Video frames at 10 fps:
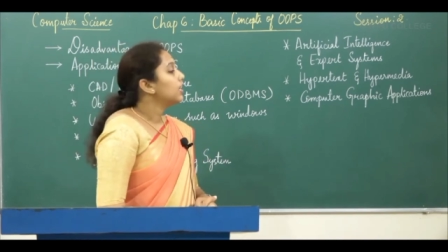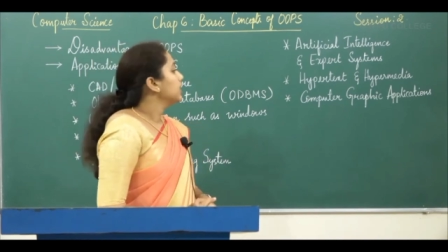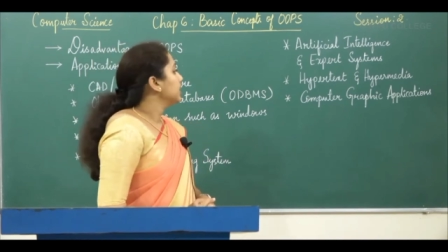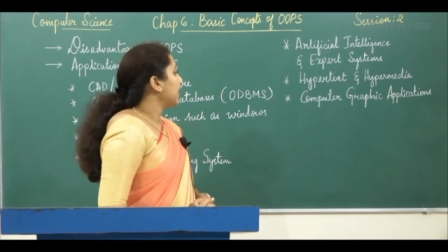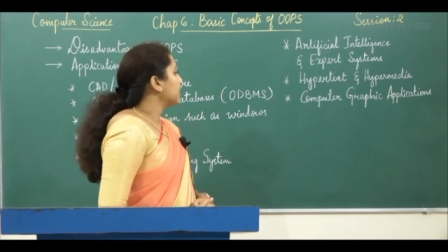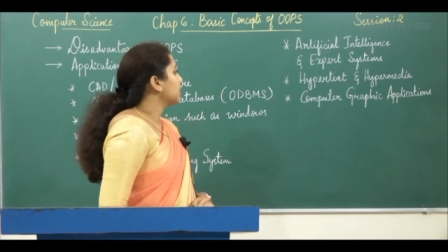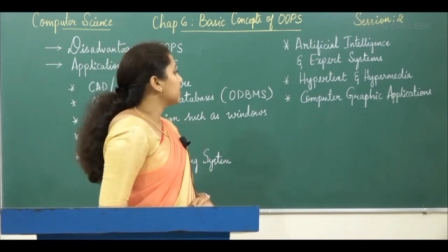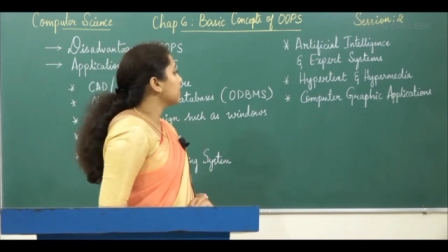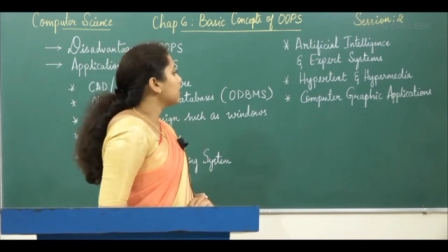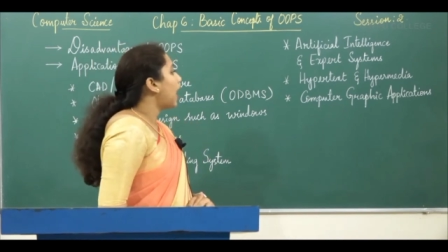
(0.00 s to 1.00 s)
Next
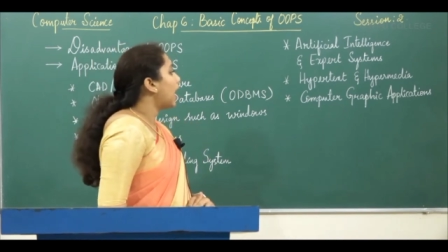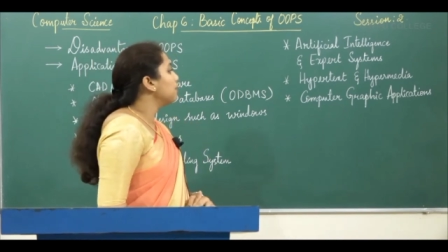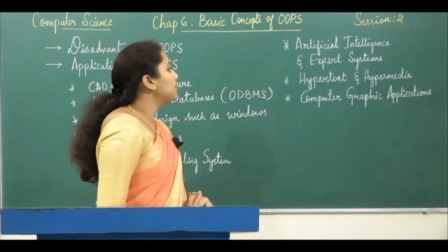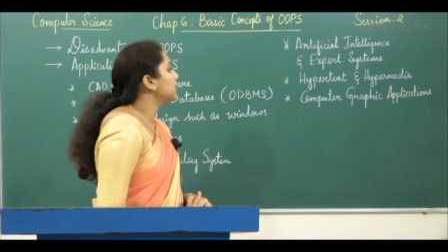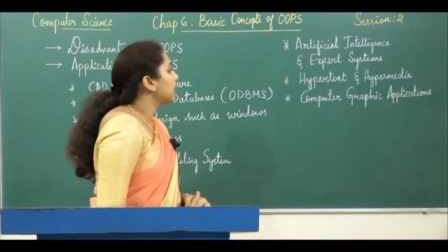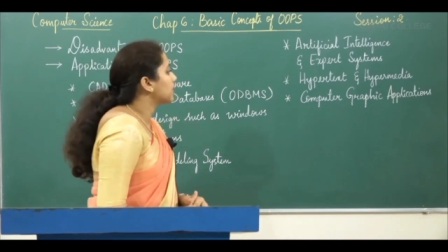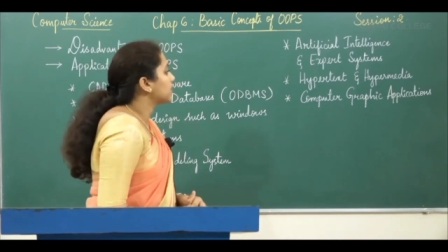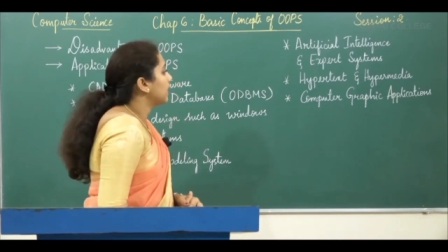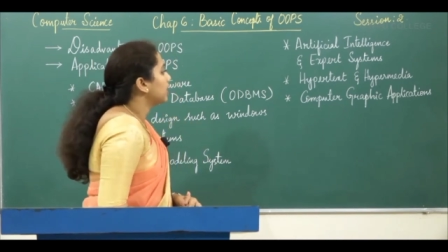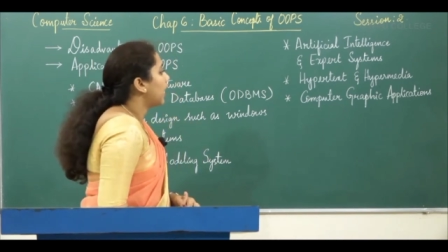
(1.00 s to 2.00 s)
is
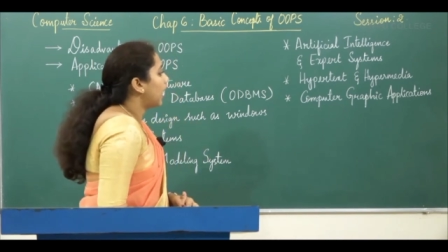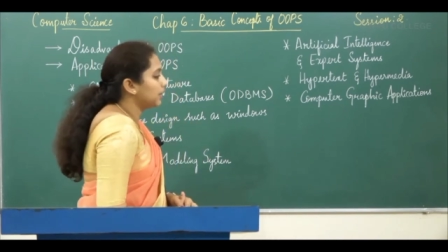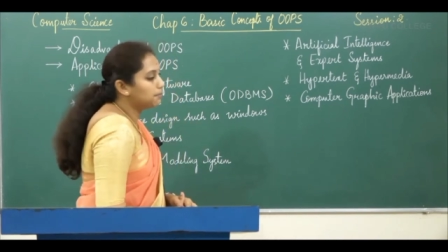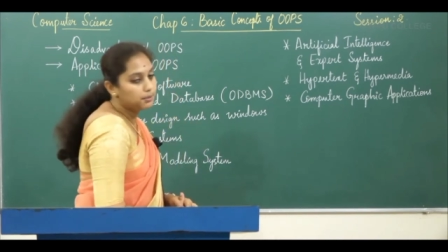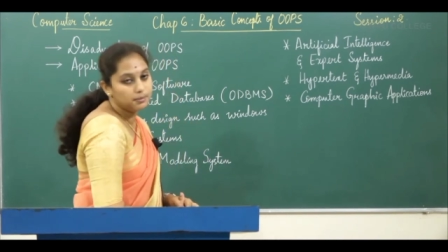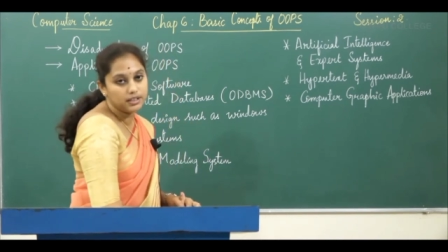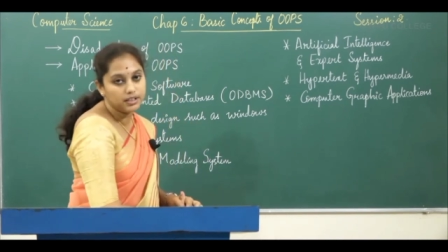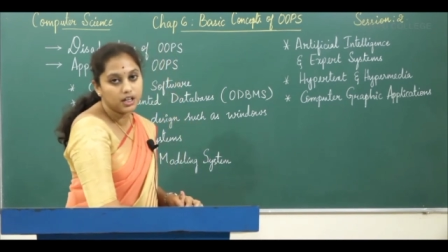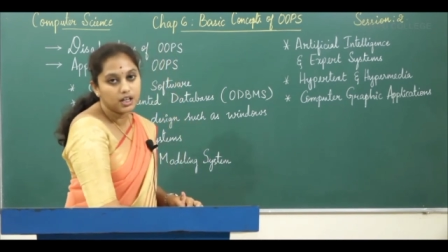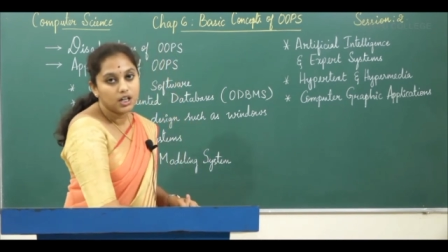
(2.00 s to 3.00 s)
hypertext and
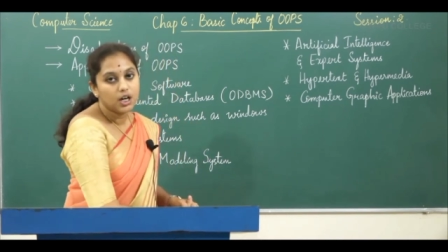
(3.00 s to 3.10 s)
hypermedia.